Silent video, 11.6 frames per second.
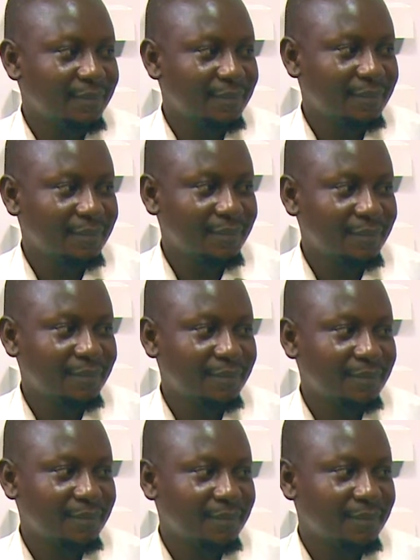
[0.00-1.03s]

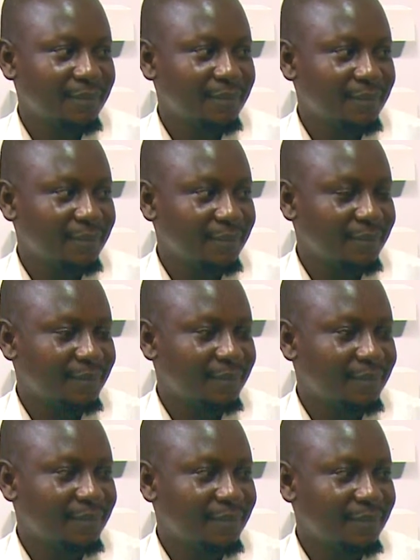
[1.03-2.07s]

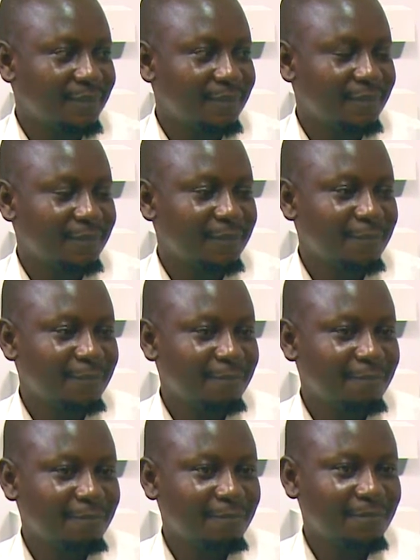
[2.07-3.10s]

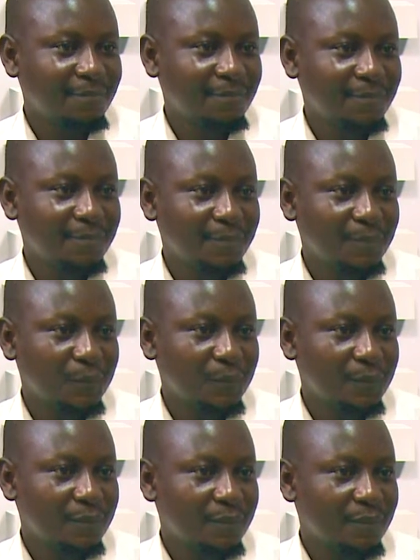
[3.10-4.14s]

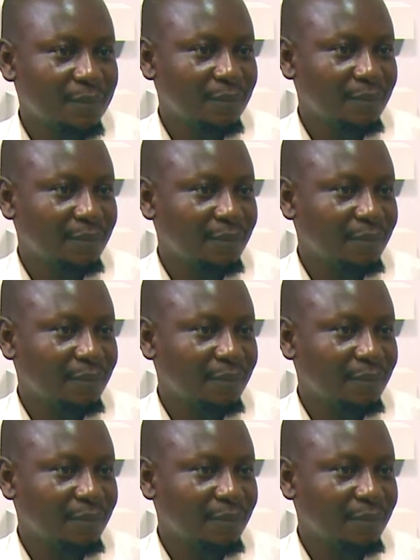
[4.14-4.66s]
No words are spoken by the person on screen.